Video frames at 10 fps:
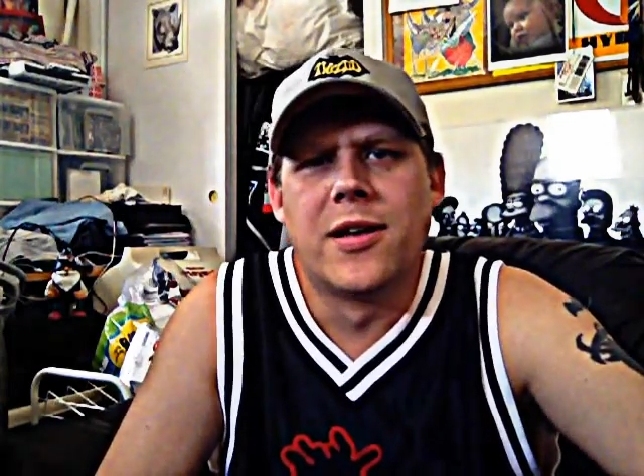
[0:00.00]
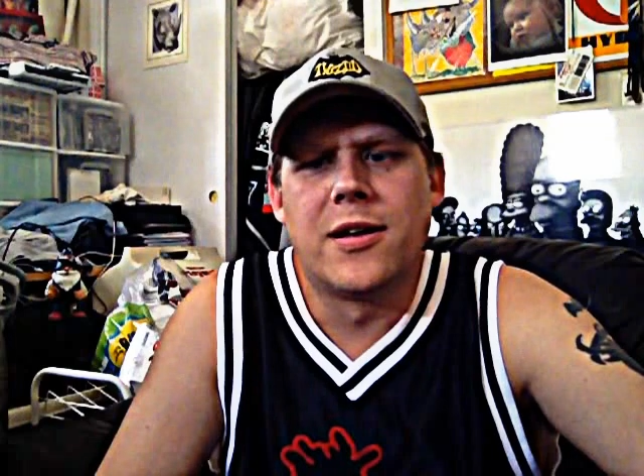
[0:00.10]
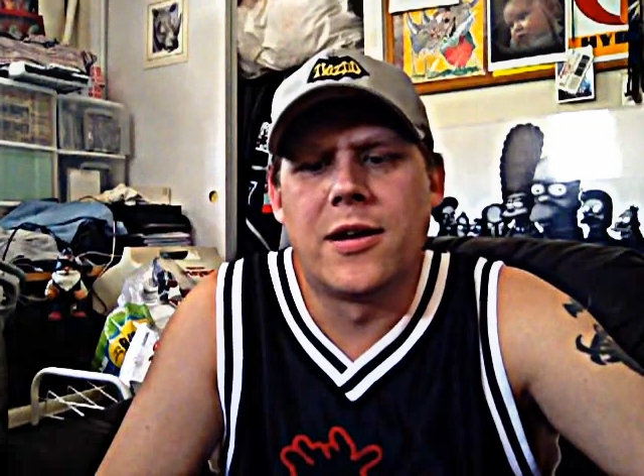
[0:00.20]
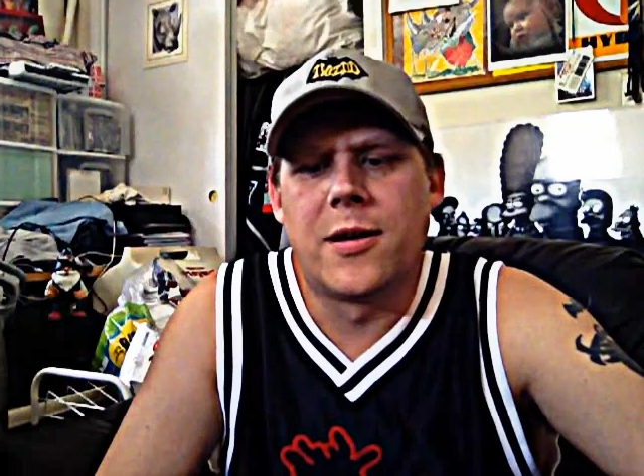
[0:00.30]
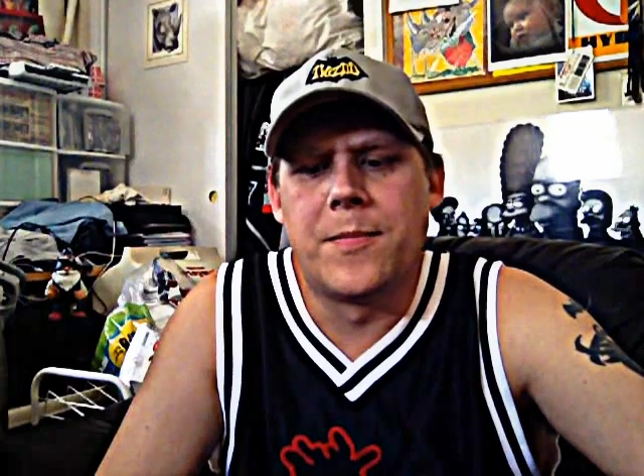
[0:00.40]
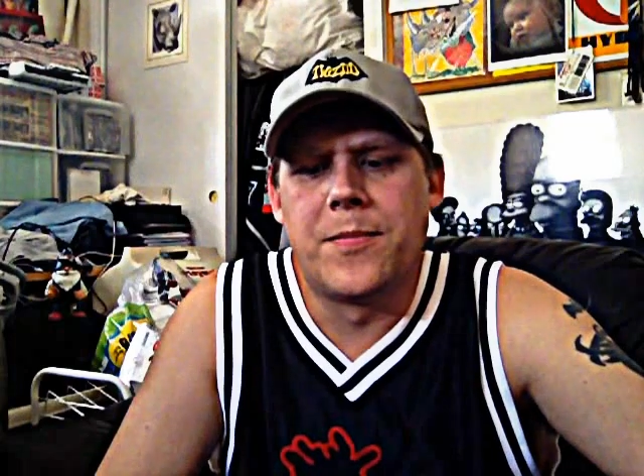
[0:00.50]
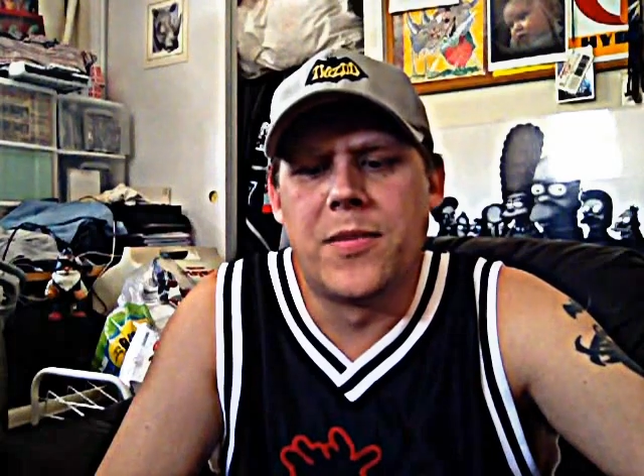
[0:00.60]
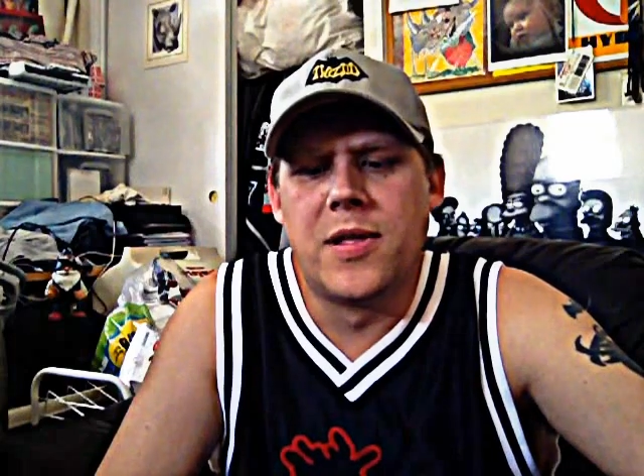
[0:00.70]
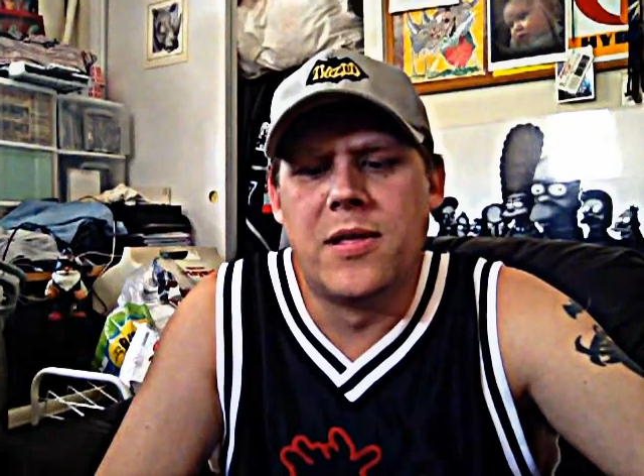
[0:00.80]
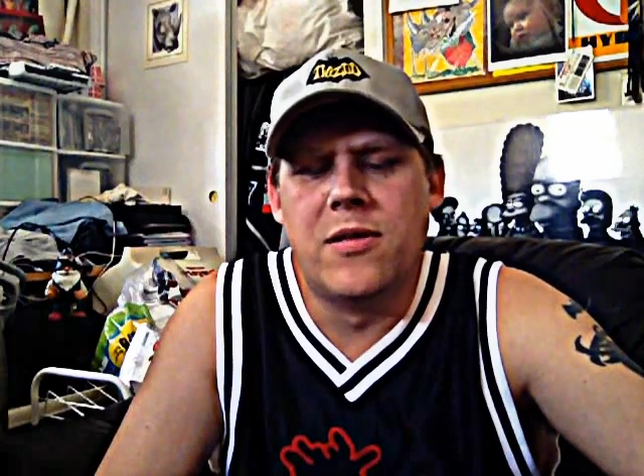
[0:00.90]
um,
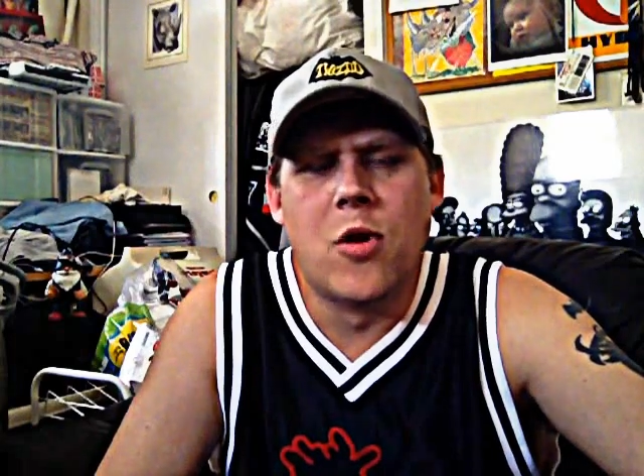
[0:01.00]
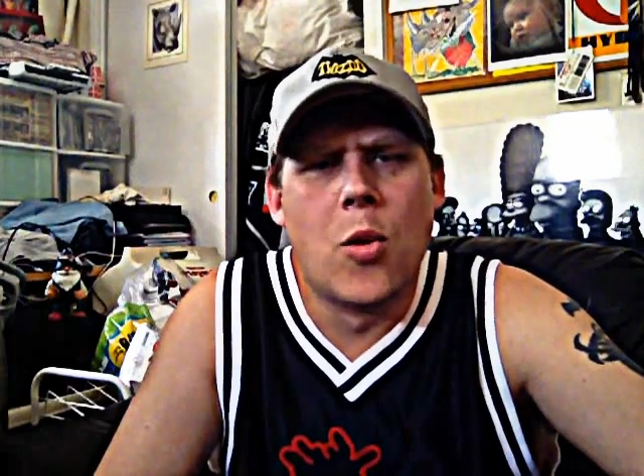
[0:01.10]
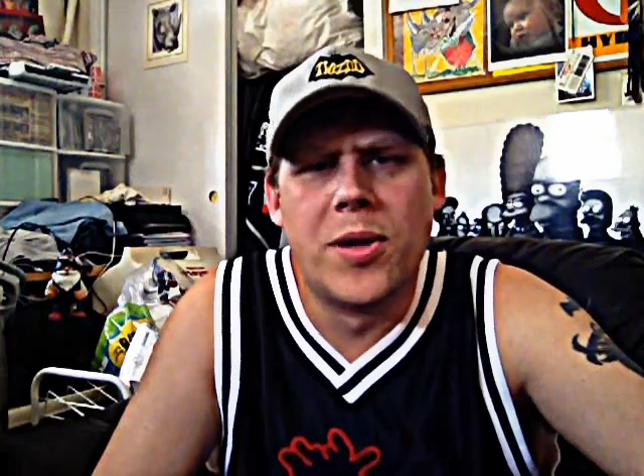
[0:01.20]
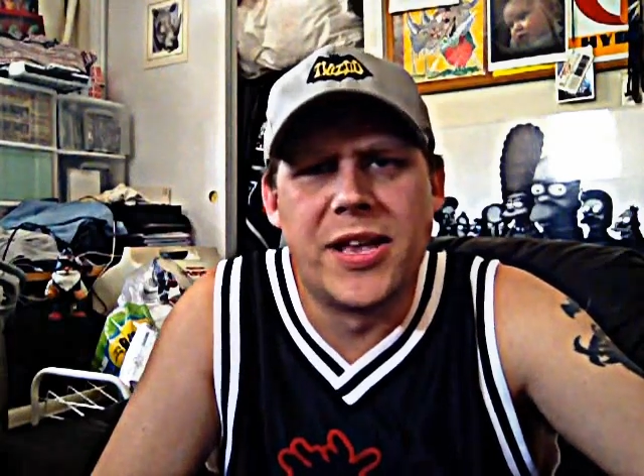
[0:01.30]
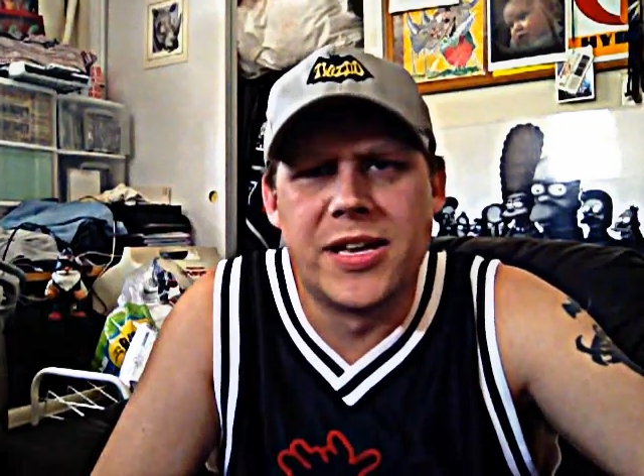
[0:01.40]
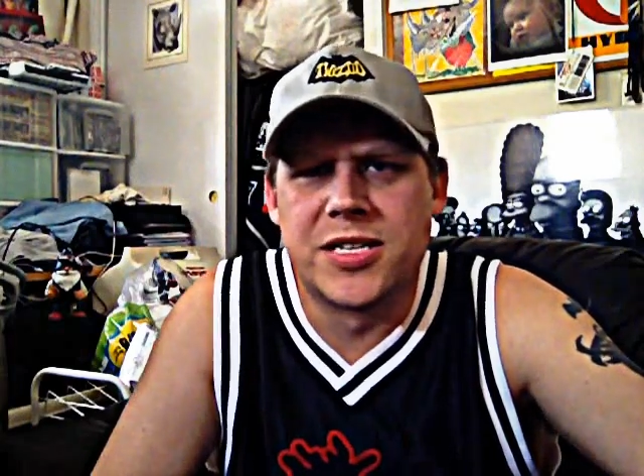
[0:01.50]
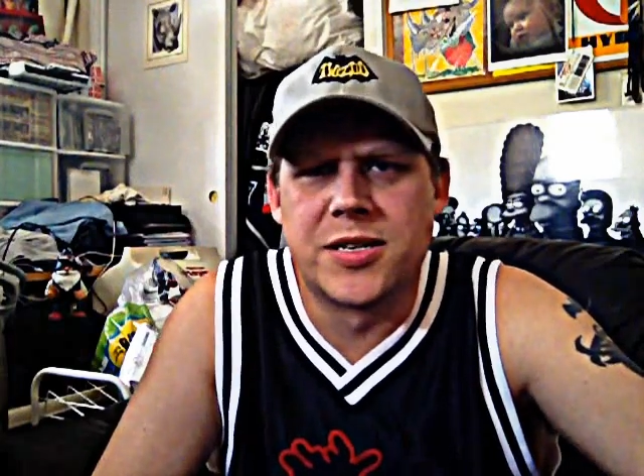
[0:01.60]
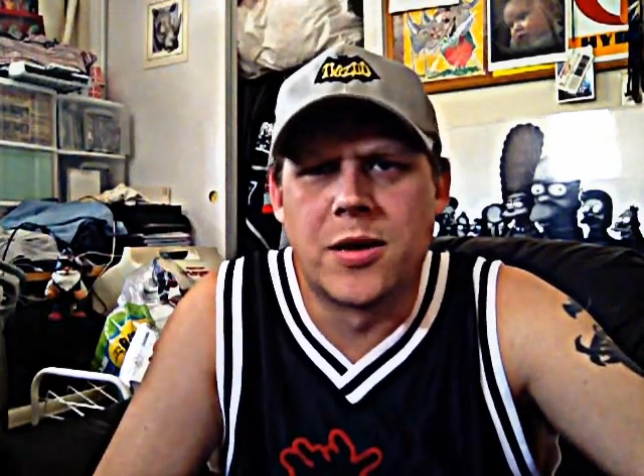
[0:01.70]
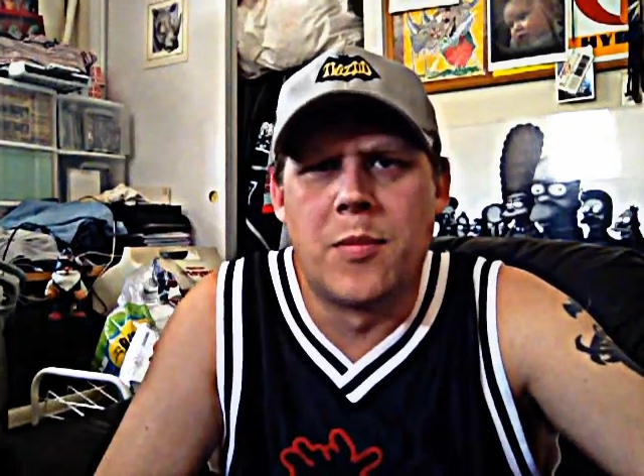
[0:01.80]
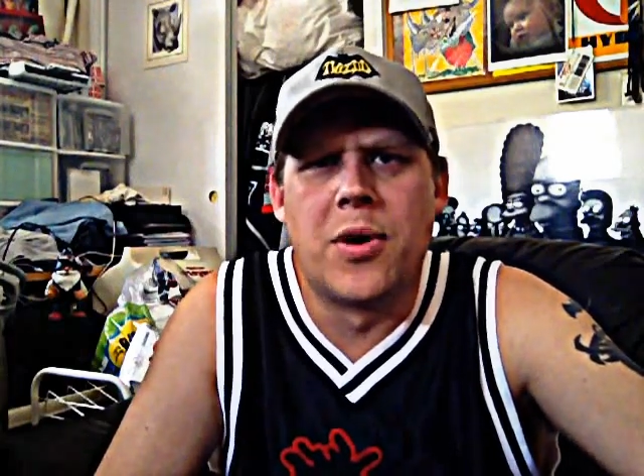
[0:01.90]
nobody
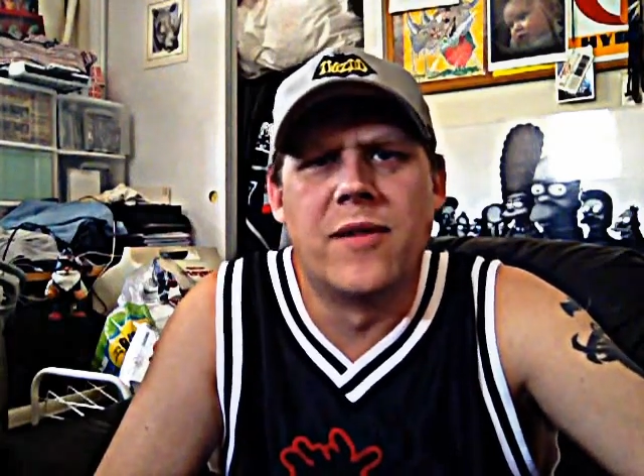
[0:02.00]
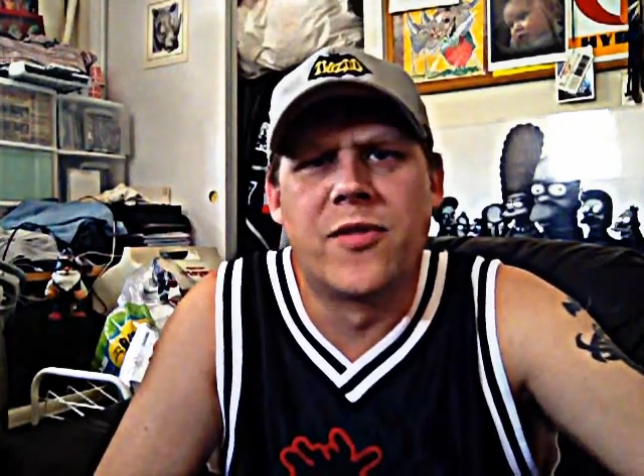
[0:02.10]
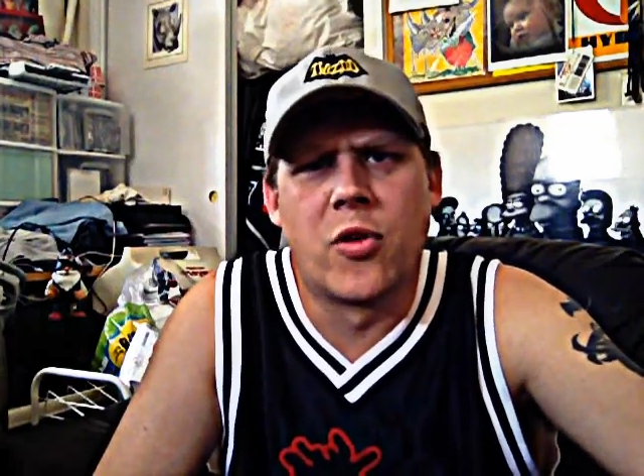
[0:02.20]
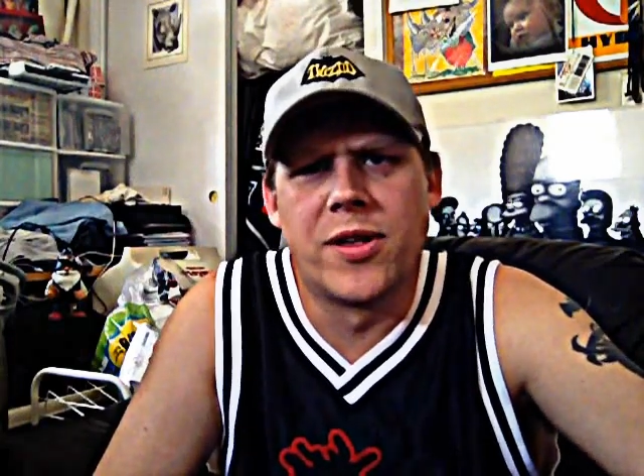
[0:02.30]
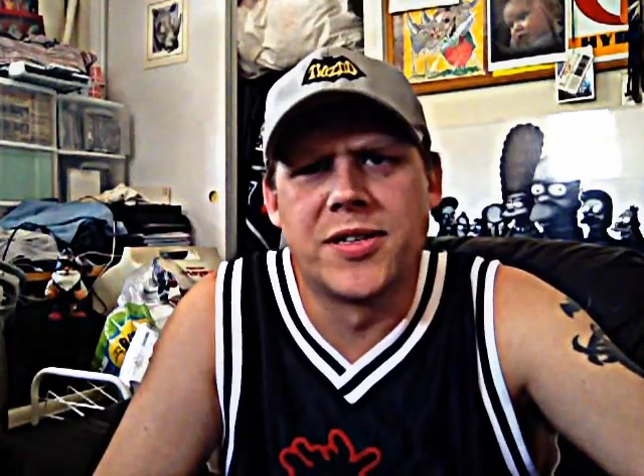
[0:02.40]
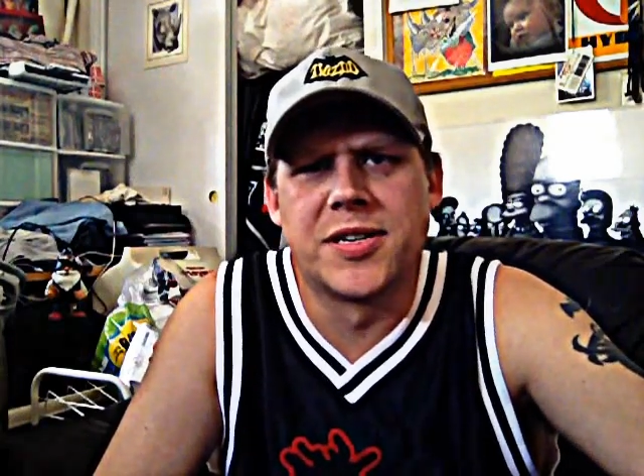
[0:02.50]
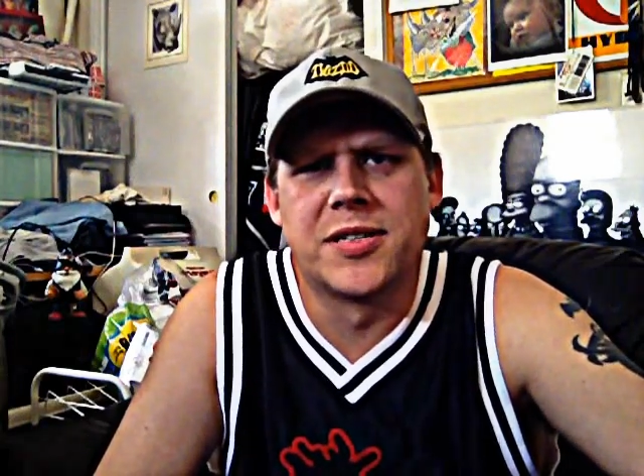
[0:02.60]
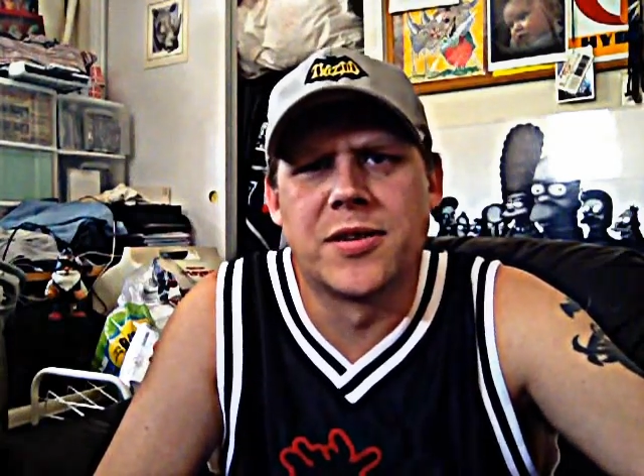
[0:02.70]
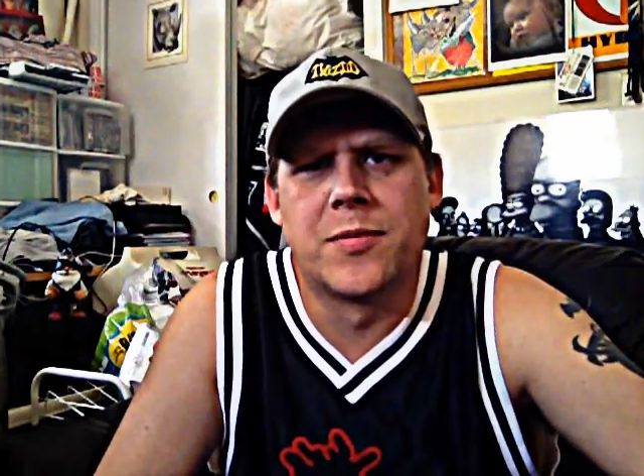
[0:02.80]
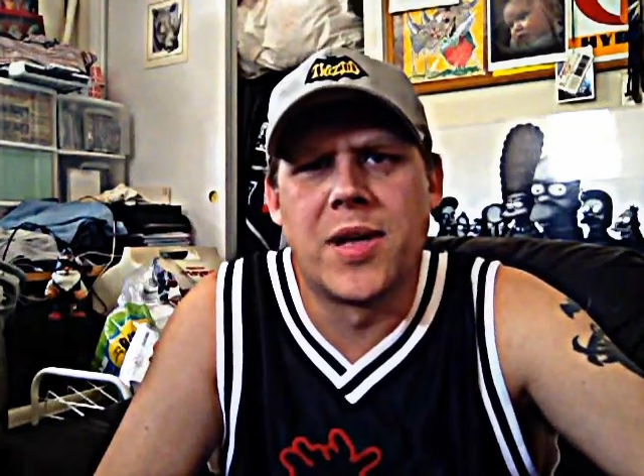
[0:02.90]
is above
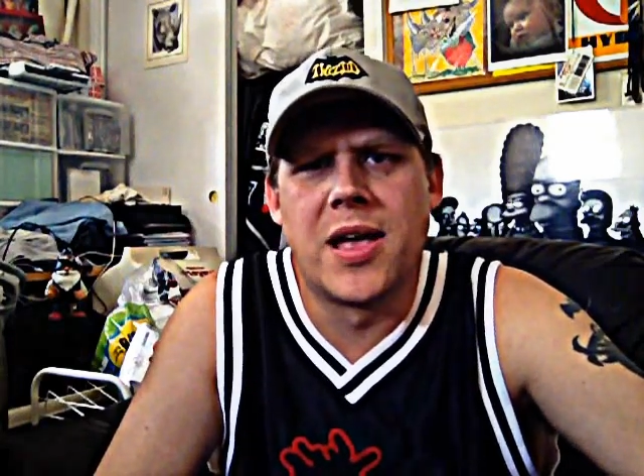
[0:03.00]
criticism,